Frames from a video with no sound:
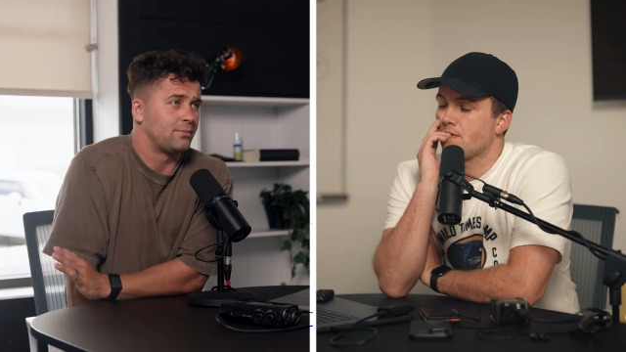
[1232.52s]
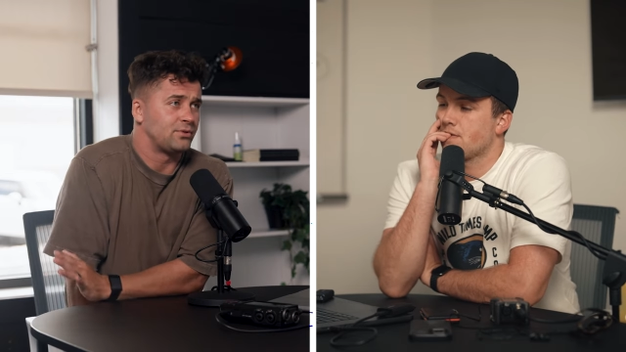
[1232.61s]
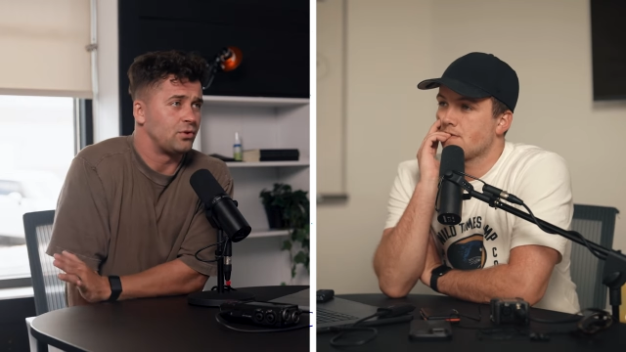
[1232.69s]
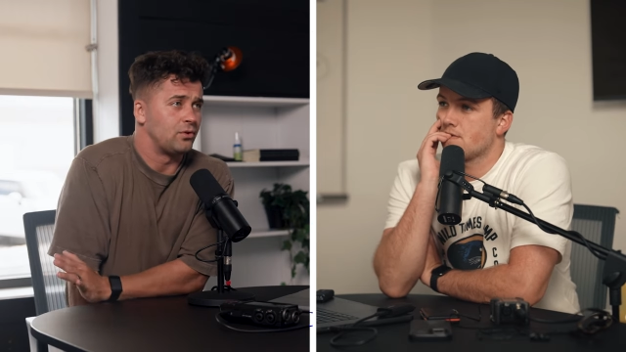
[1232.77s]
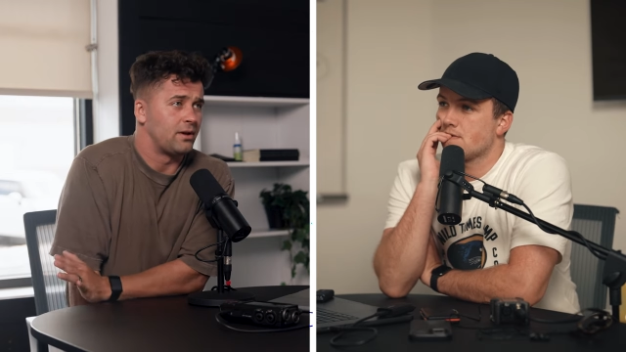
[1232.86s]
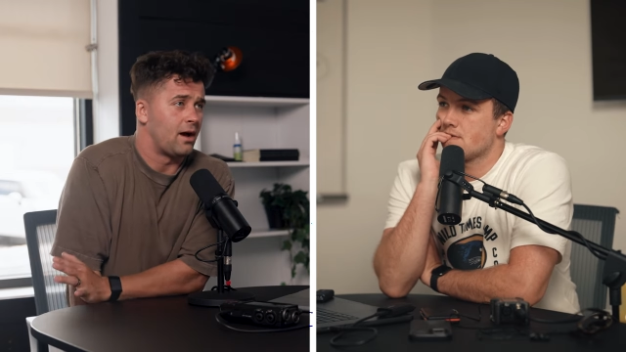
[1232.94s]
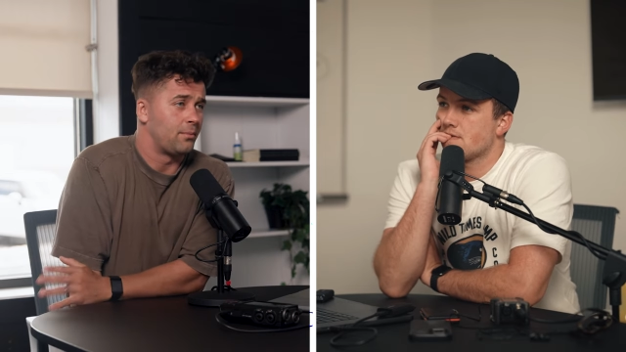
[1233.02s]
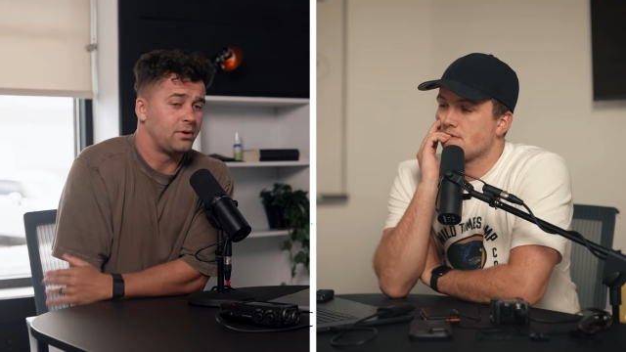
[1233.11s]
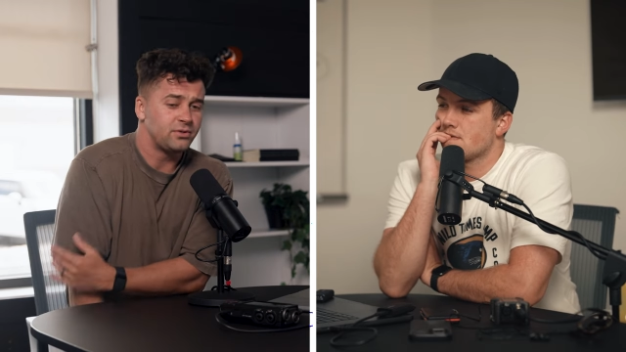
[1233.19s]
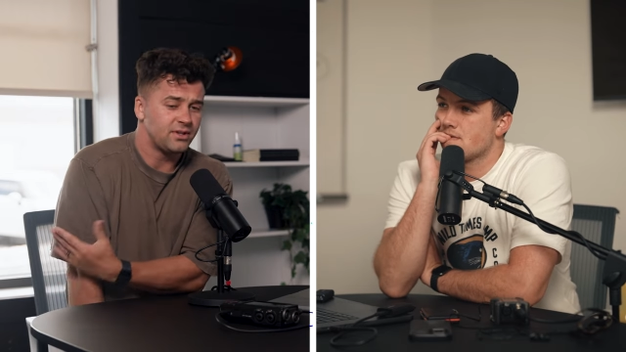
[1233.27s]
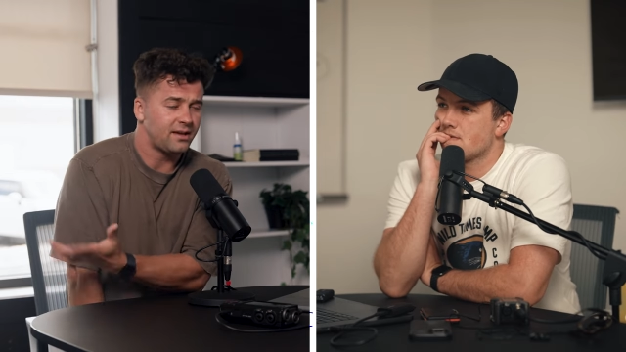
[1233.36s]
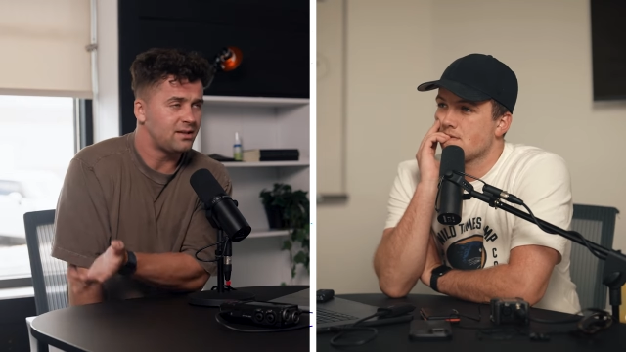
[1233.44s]
Speaker 1: absolutely not. But it
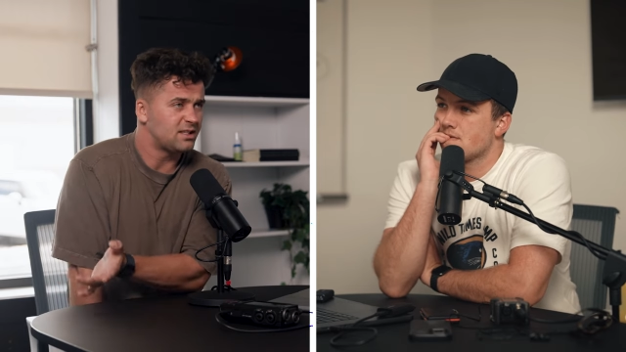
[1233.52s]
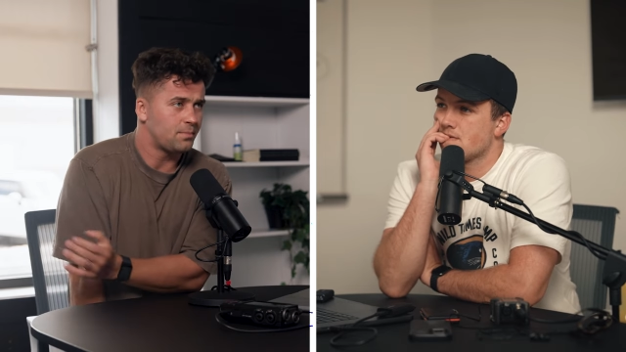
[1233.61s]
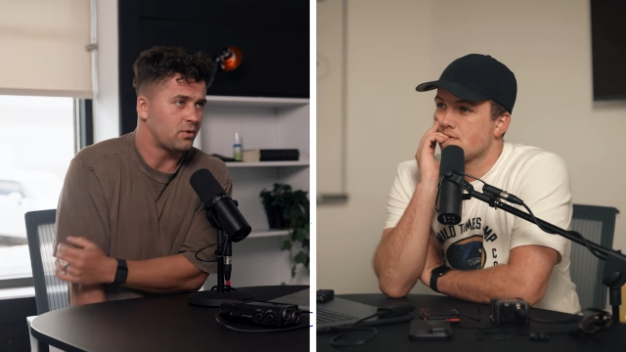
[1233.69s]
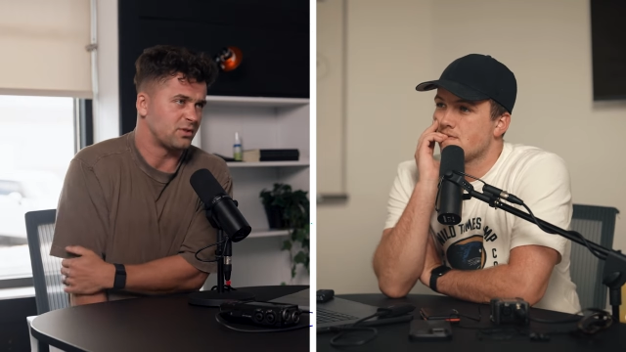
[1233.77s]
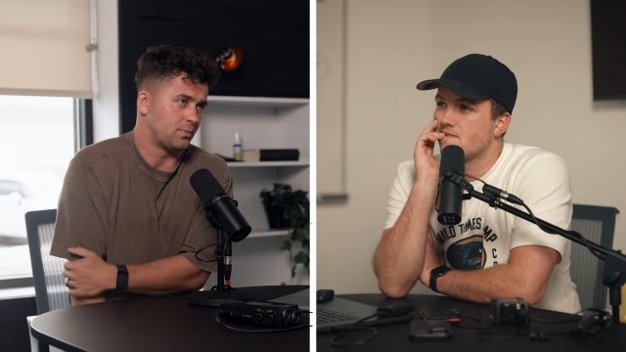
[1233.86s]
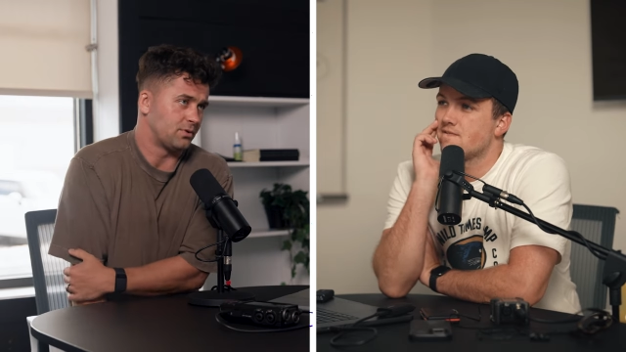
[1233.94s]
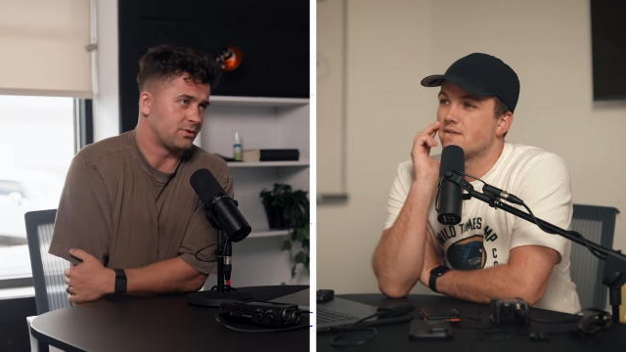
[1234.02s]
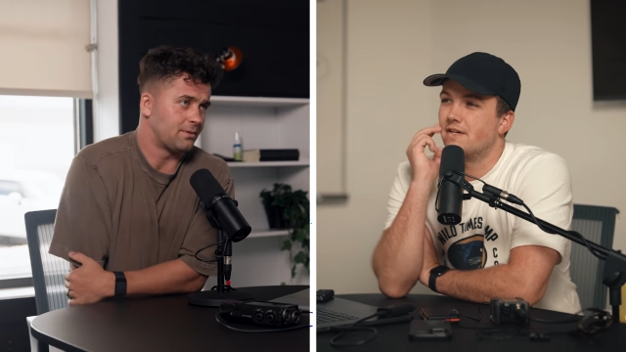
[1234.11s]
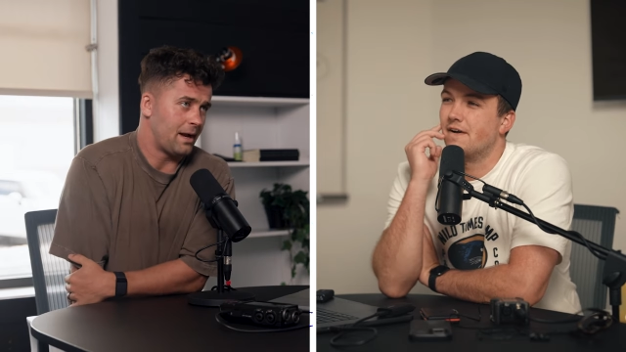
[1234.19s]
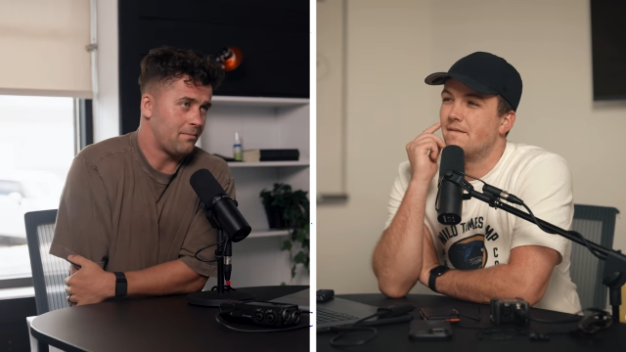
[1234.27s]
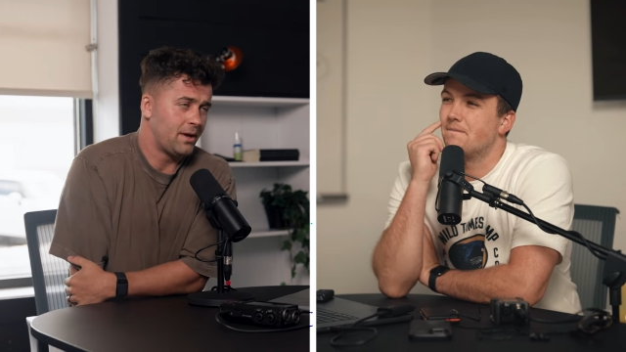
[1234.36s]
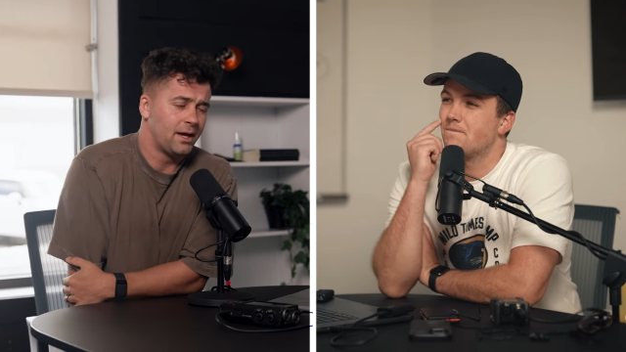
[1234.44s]
was like disposables, yeah.
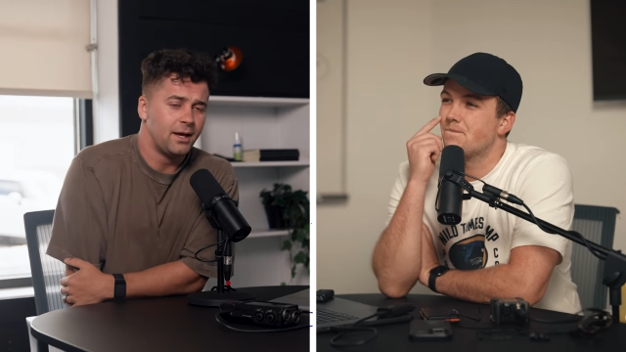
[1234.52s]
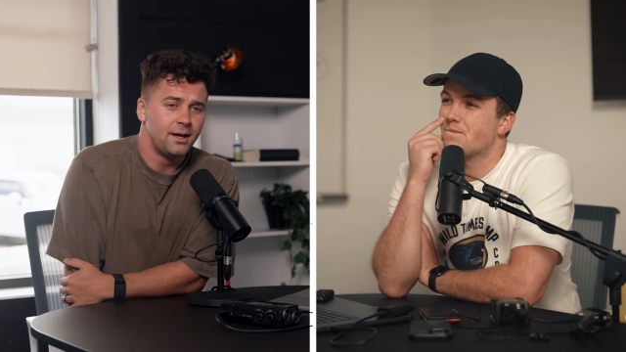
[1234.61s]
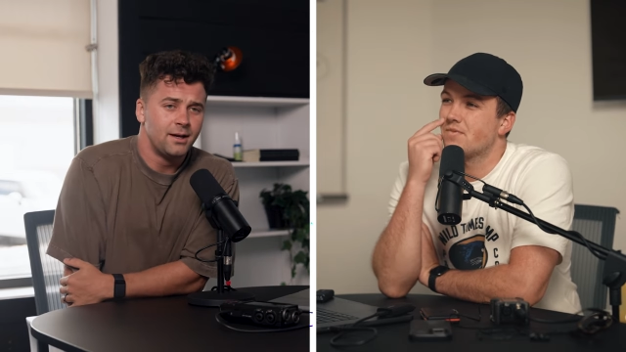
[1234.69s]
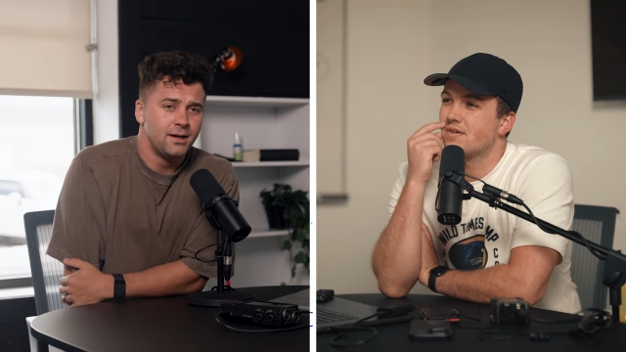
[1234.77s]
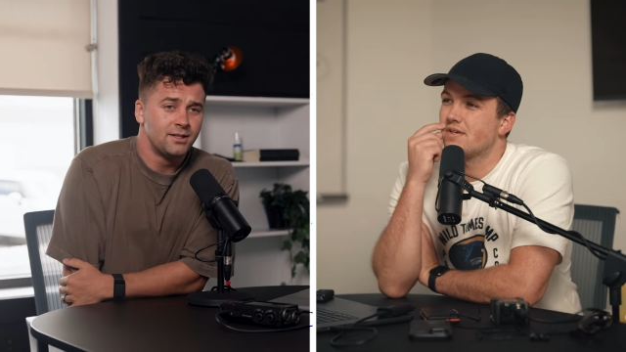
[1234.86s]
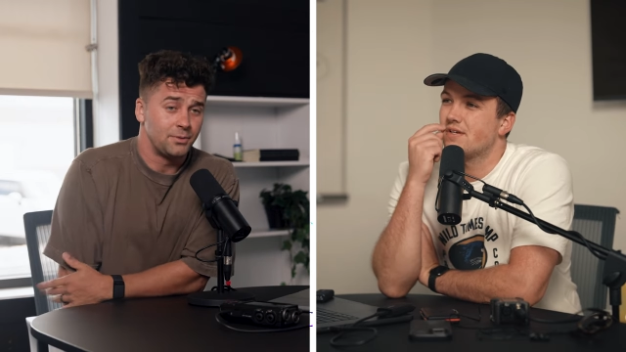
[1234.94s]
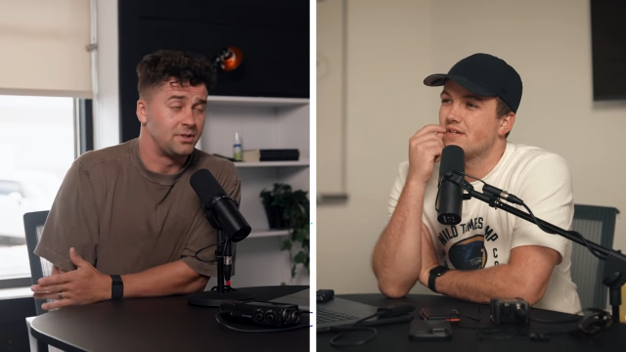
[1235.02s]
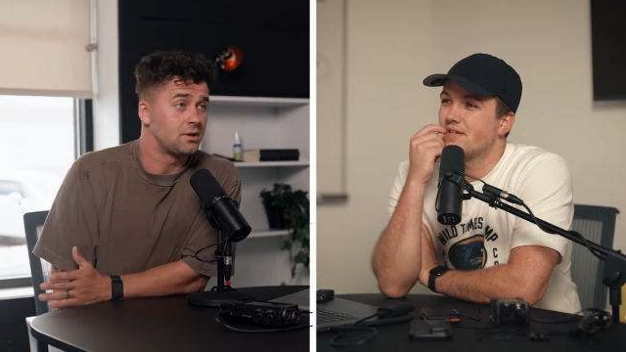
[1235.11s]
right? So we